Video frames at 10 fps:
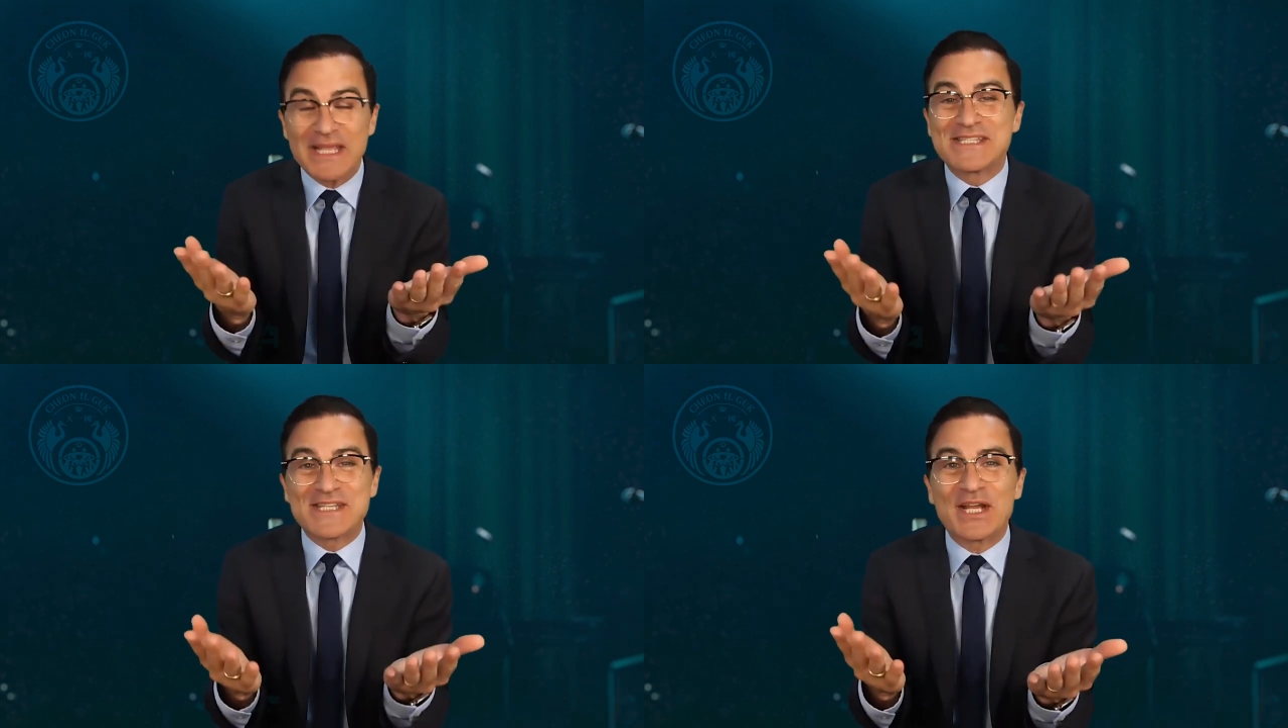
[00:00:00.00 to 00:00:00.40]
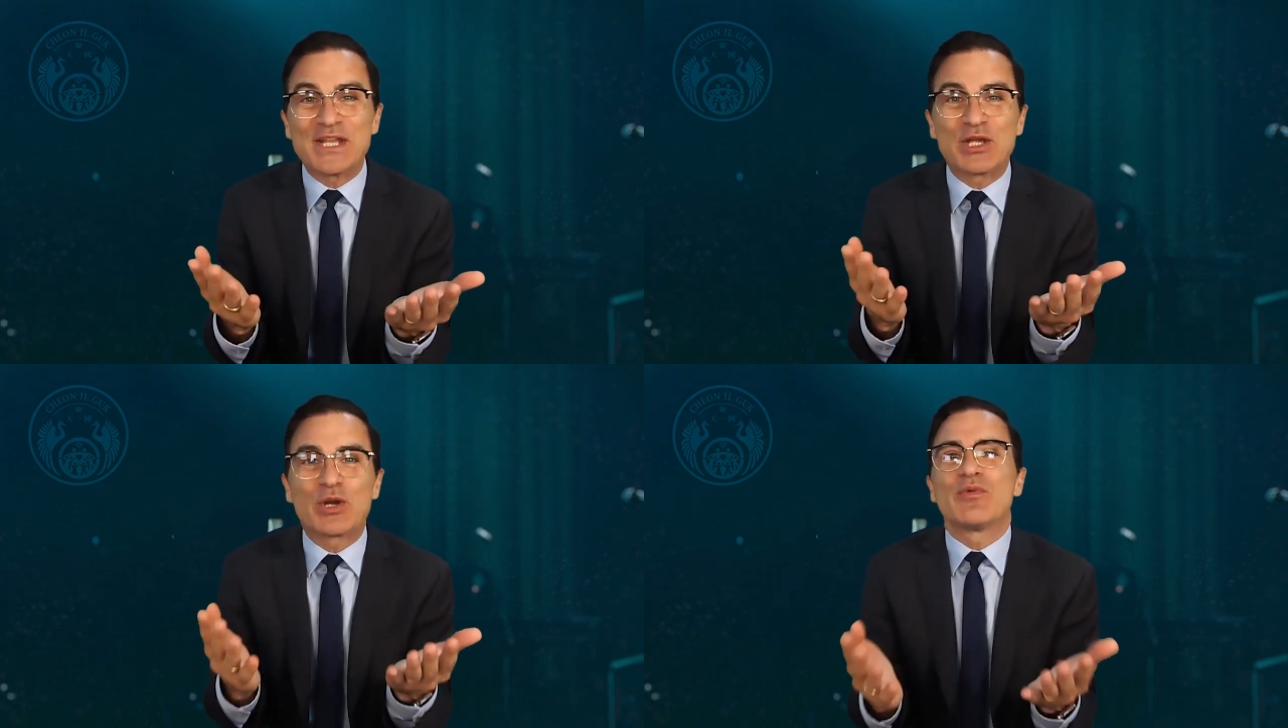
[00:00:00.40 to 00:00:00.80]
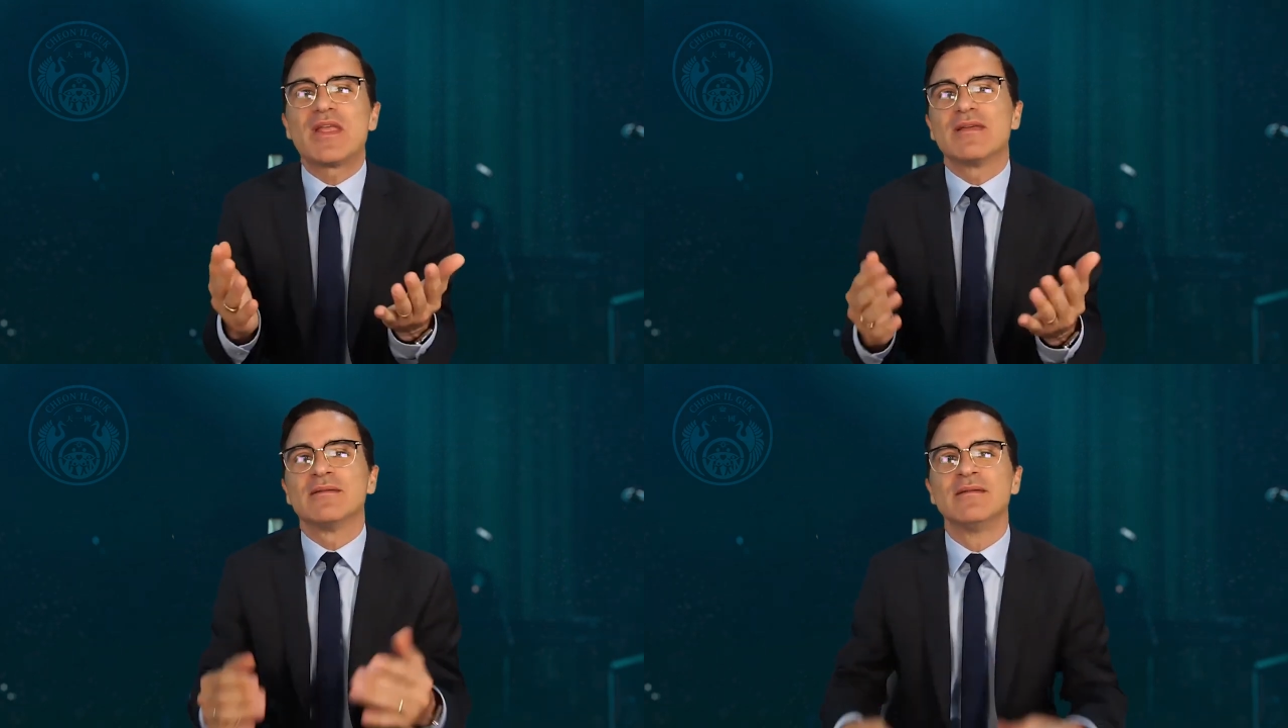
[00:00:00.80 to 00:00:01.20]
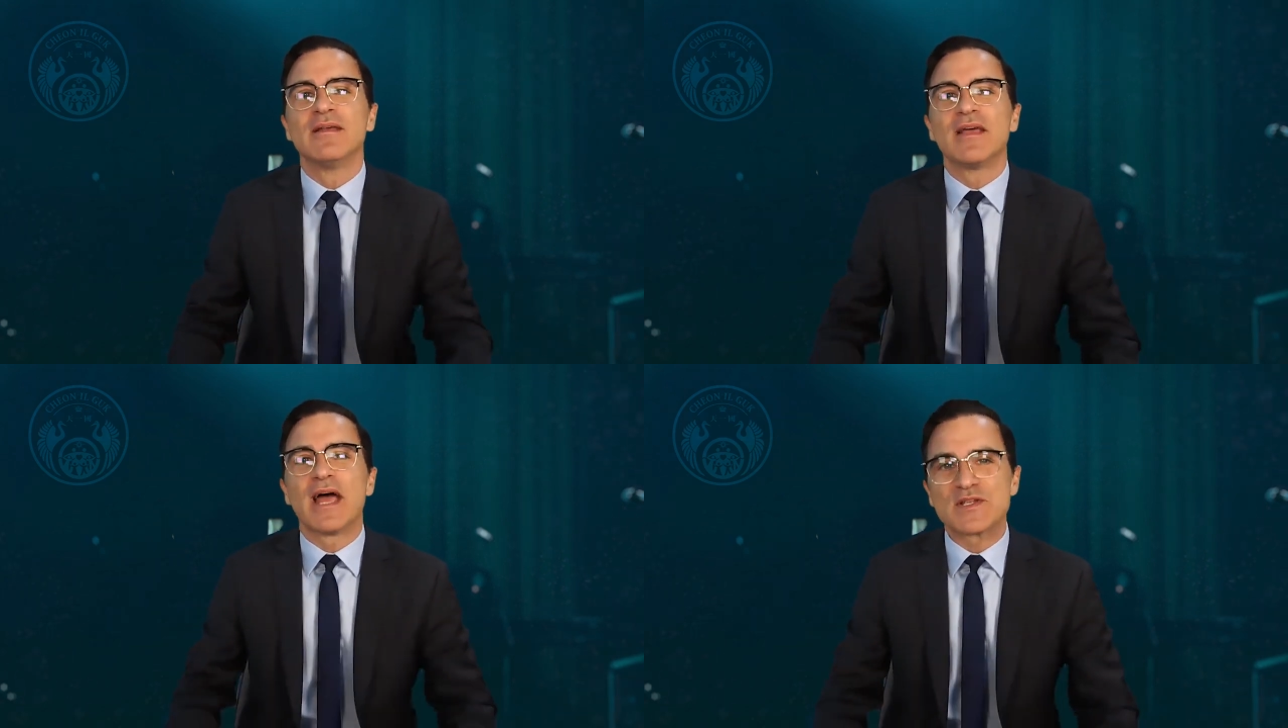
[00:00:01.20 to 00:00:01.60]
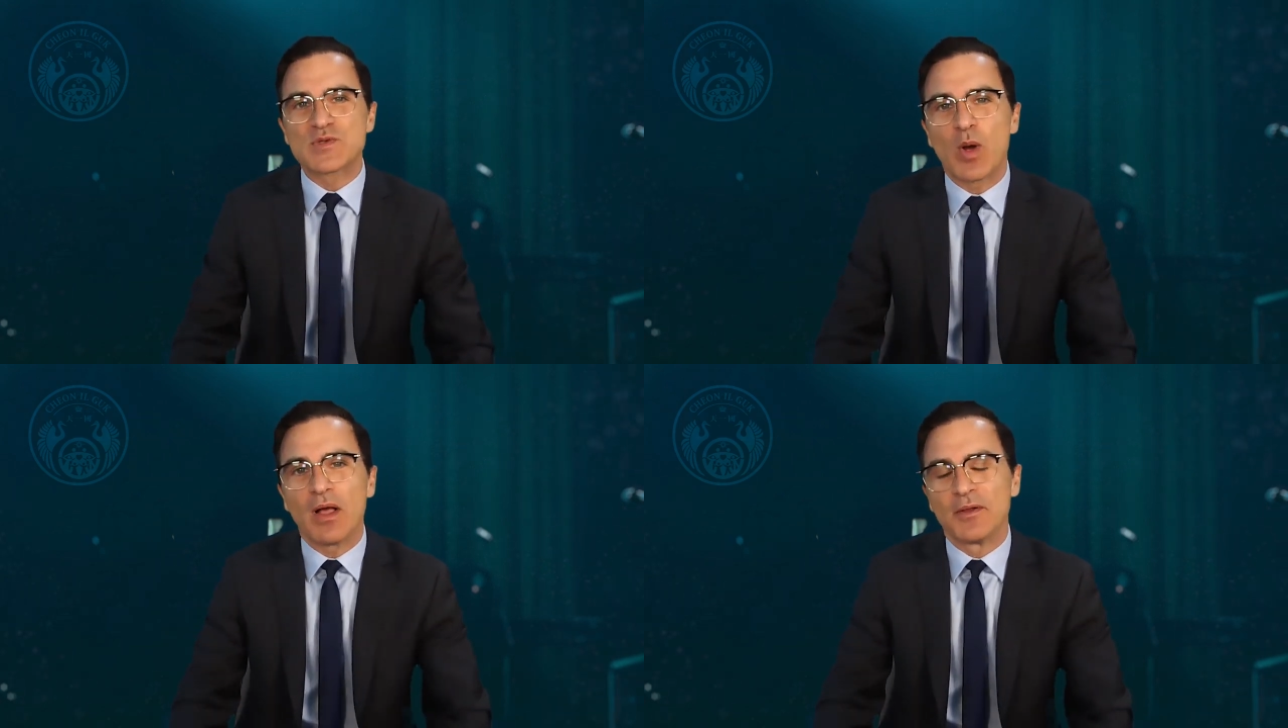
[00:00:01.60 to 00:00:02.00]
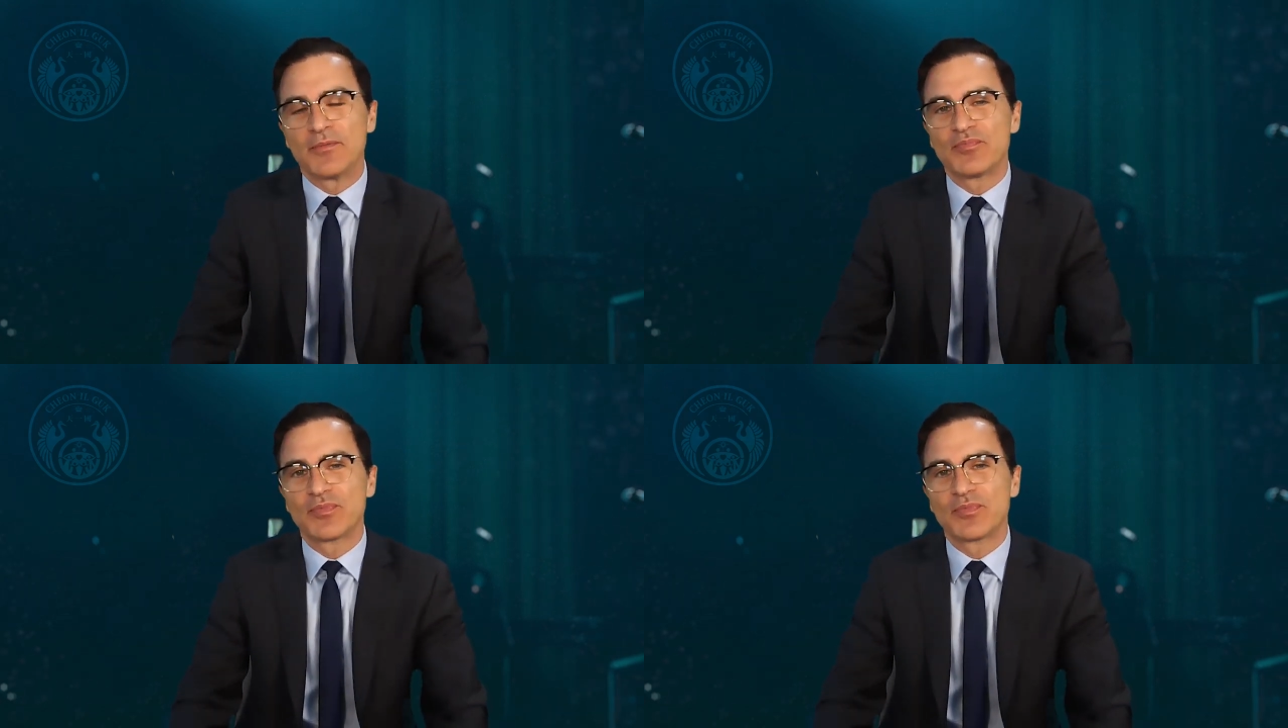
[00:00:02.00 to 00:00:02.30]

study Korean as well.